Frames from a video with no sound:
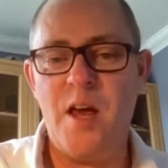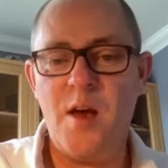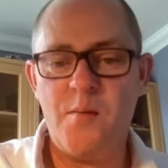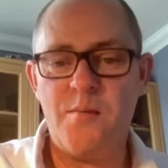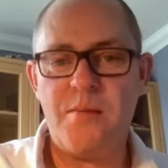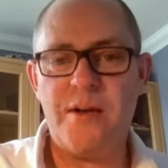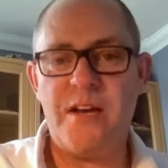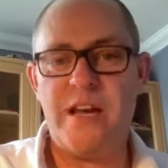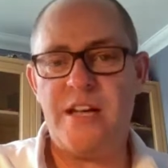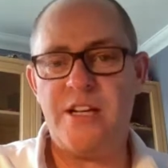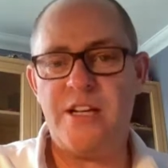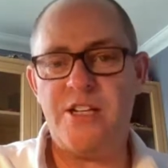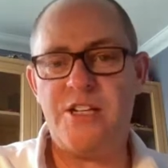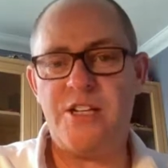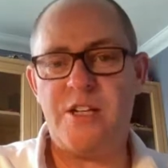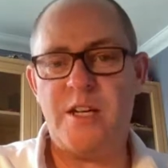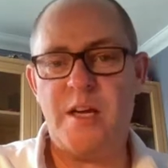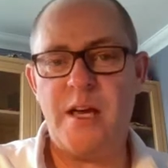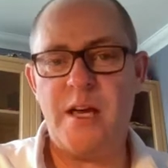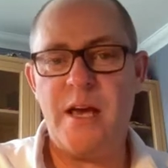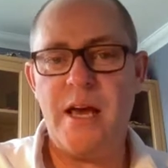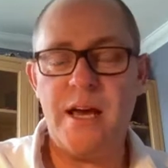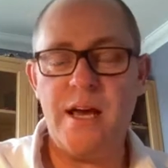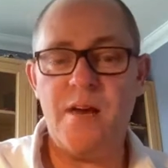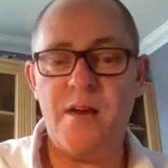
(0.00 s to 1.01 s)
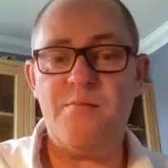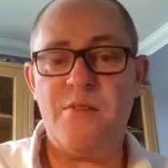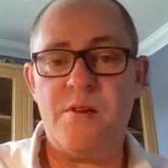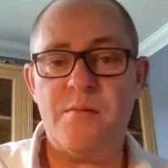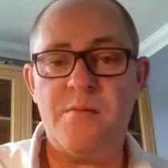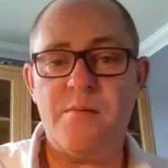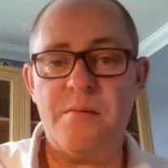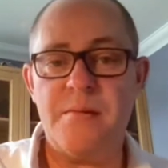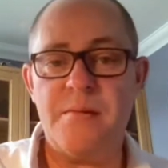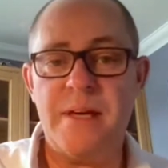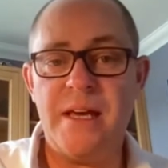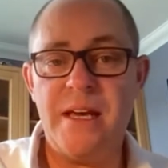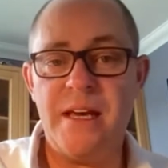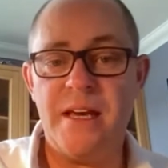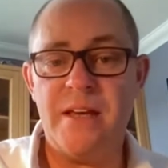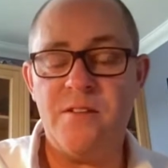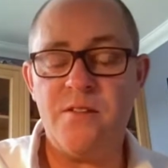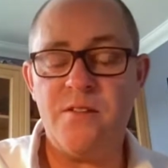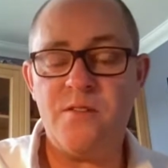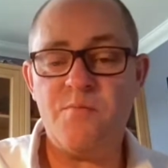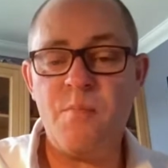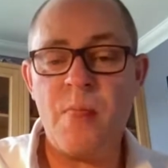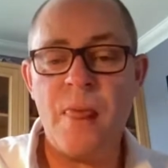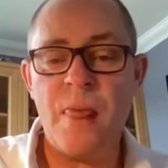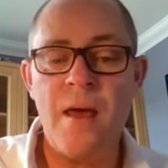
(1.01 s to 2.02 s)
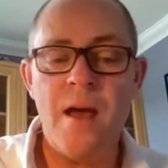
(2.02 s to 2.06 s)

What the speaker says: but actually it probably is.